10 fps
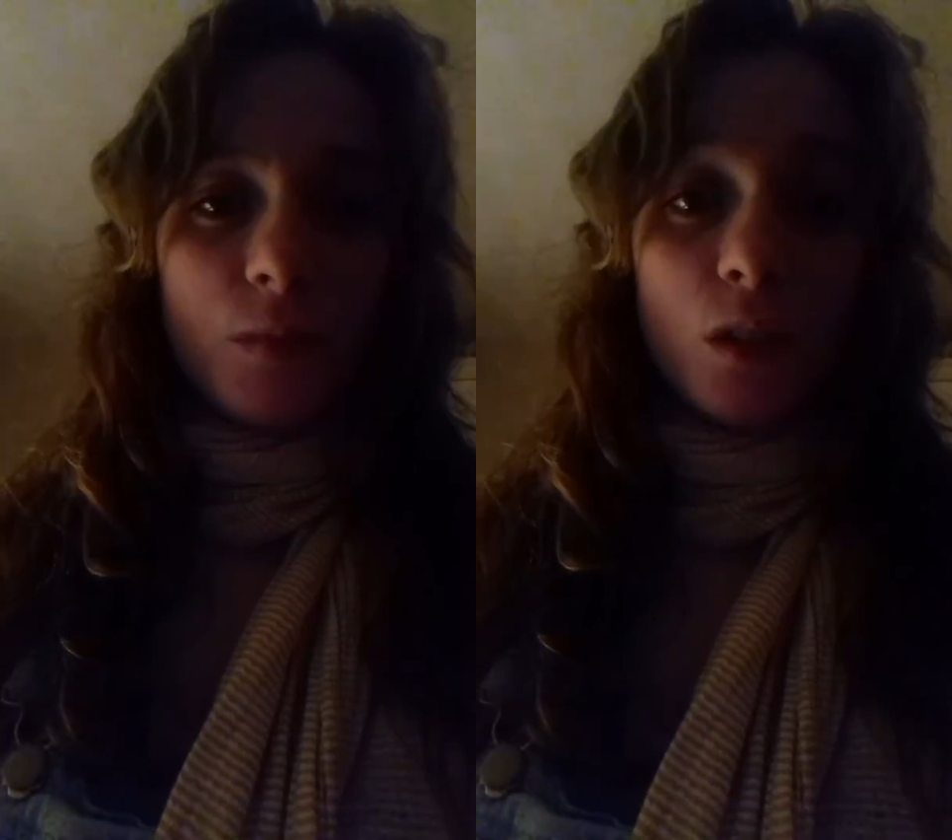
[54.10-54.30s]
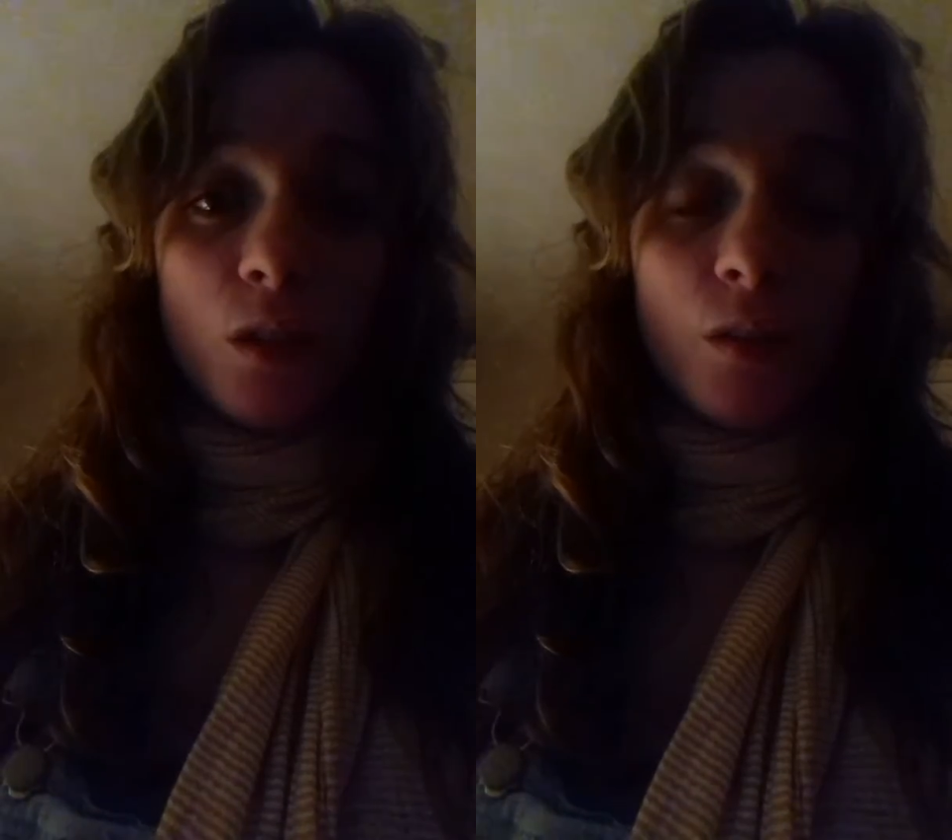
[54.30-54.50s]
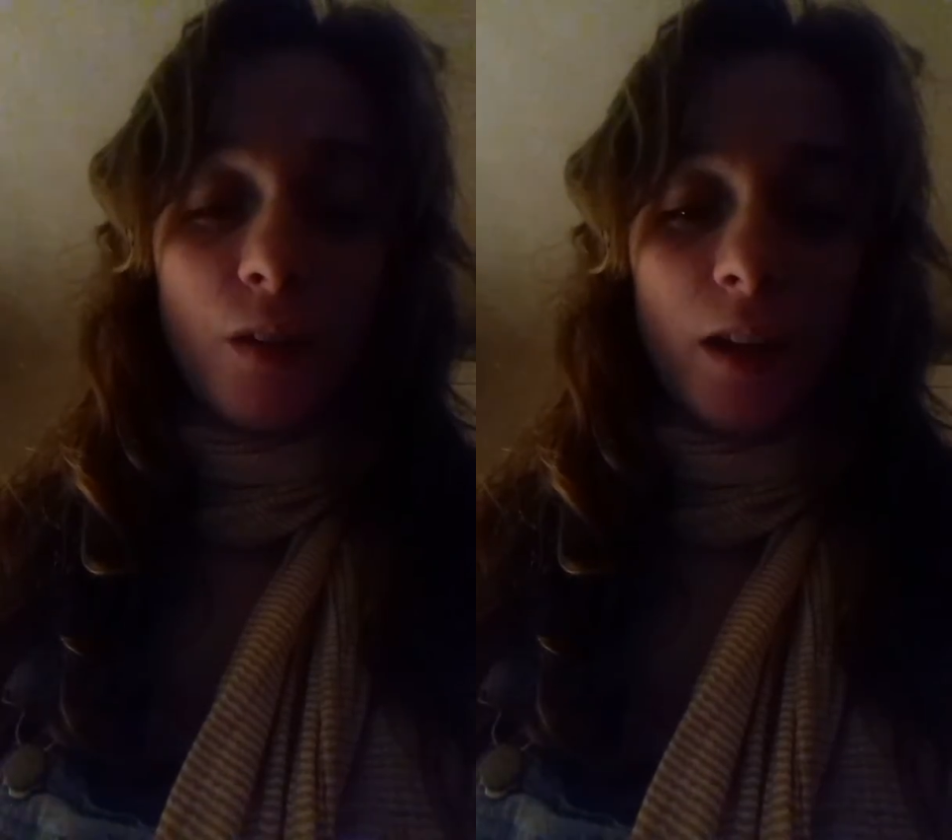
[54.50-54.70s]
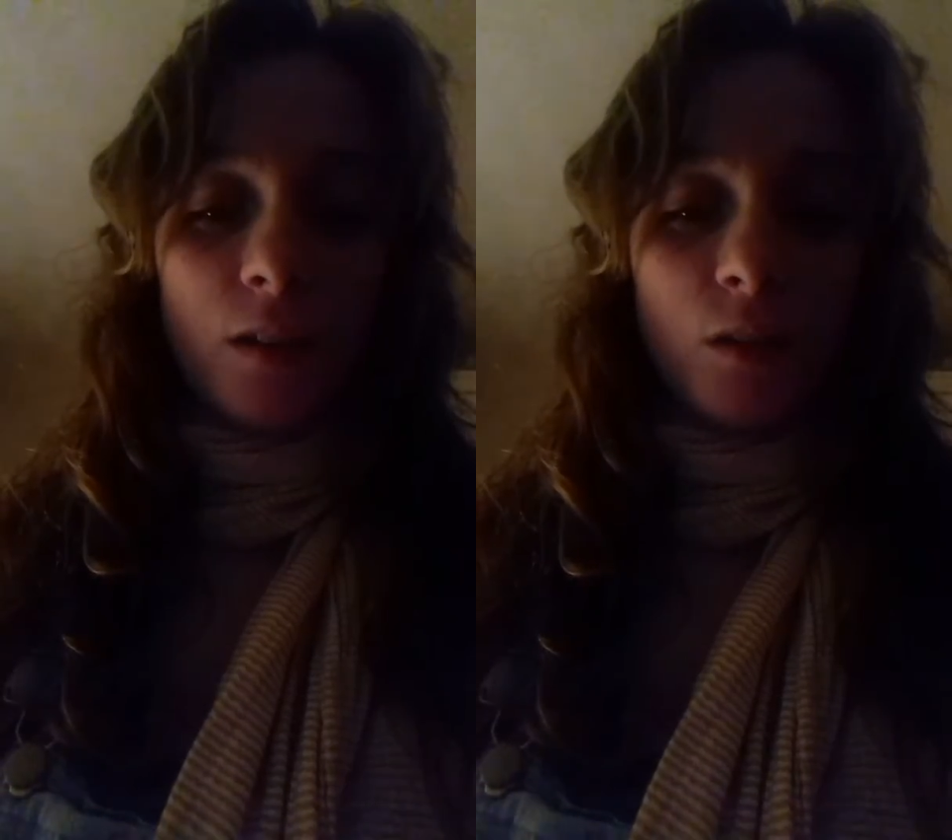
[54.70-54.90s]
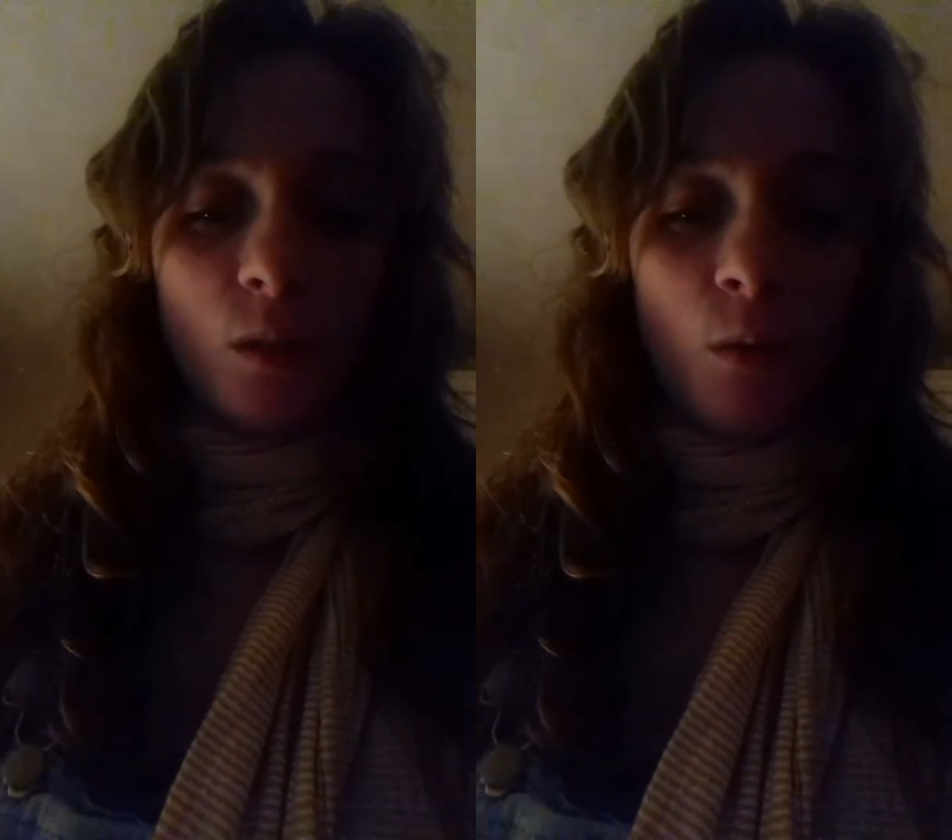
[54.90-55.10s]
Love
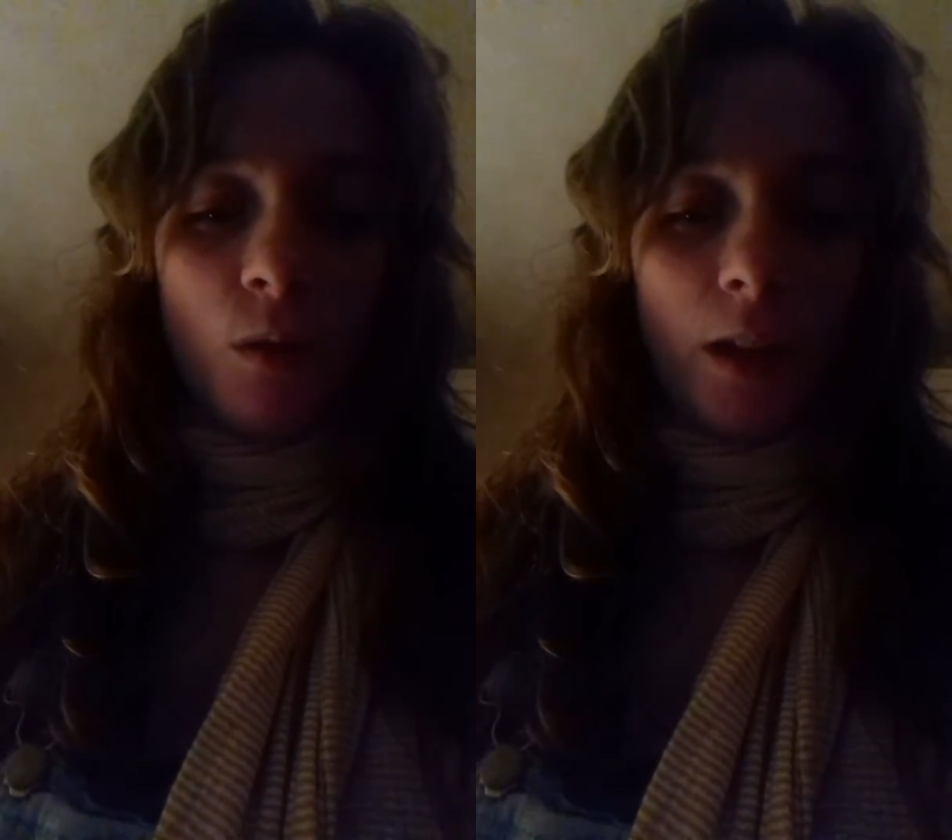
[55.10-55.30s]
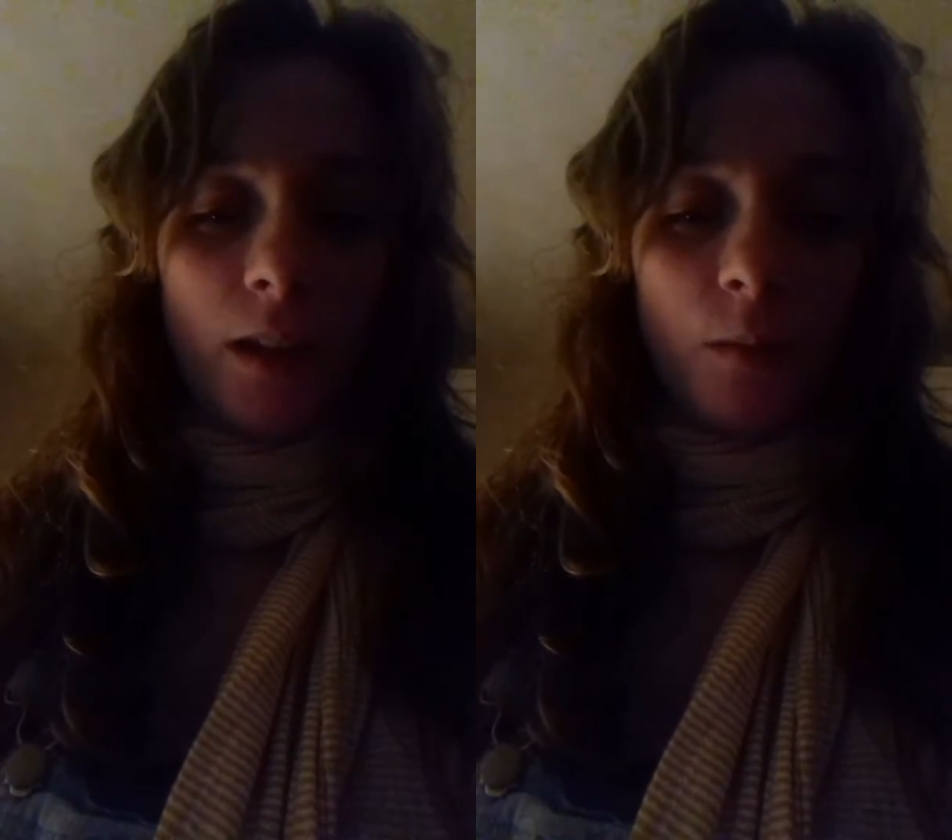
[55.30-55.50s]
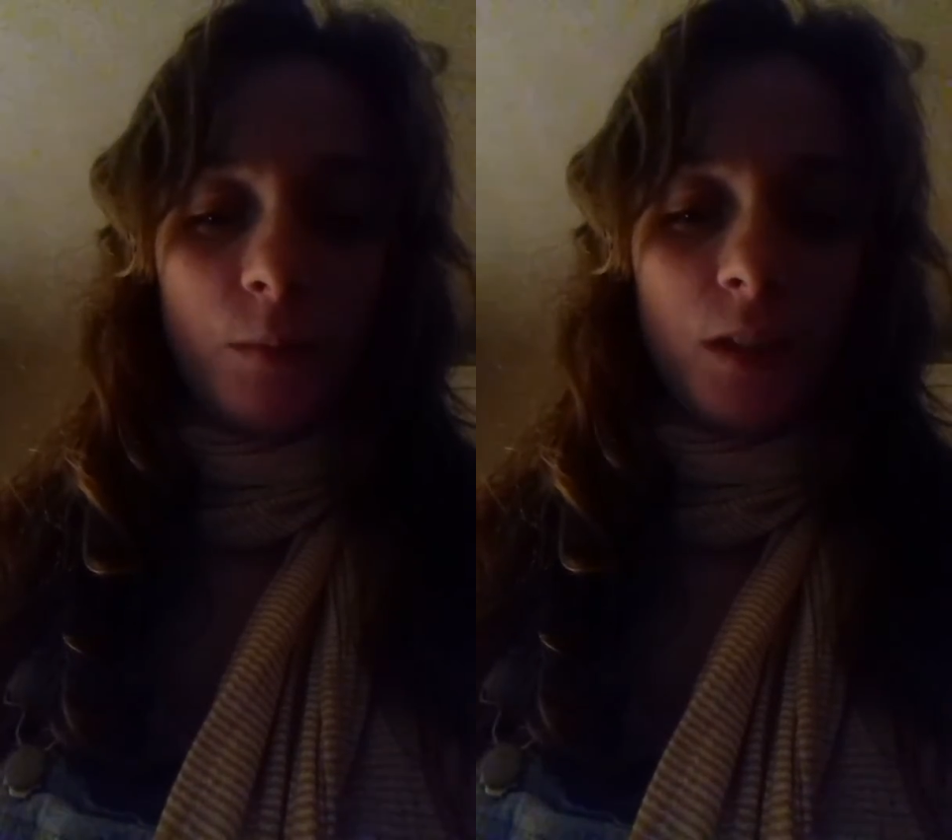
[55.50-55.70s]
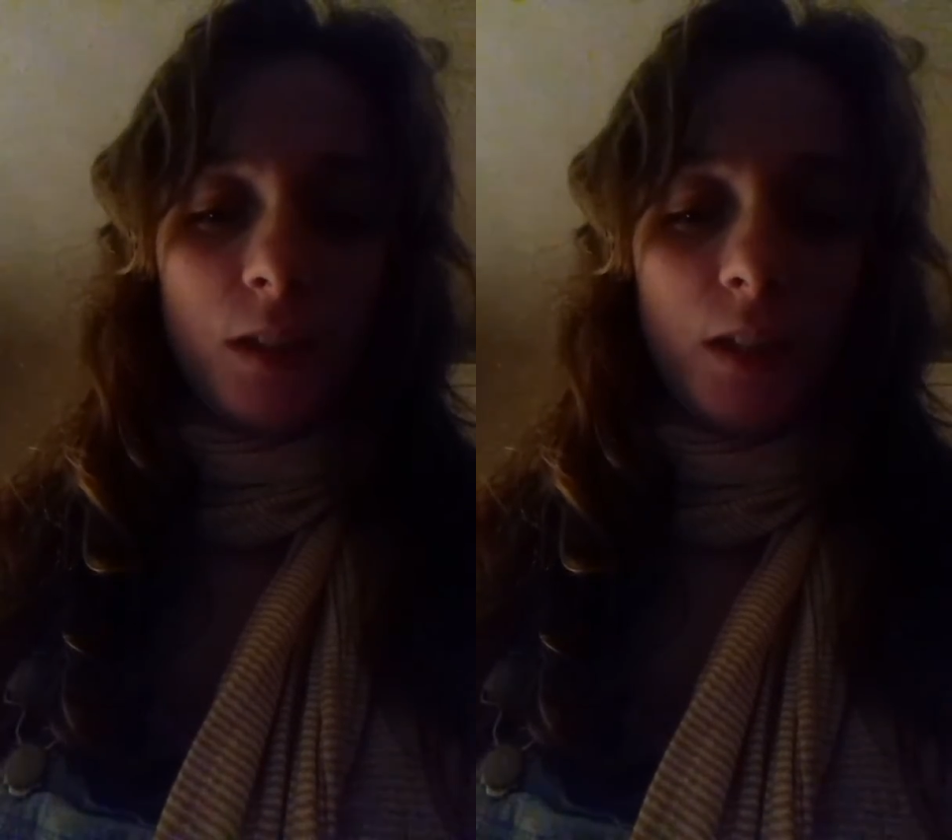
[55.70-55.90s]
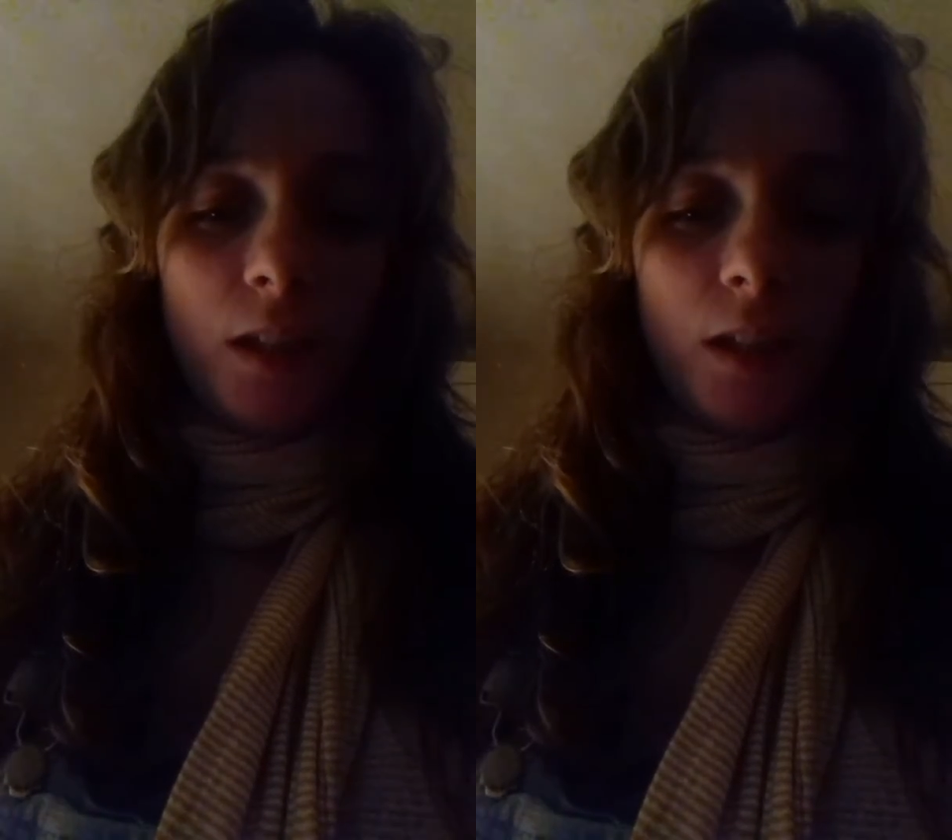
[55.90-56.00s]
has all elements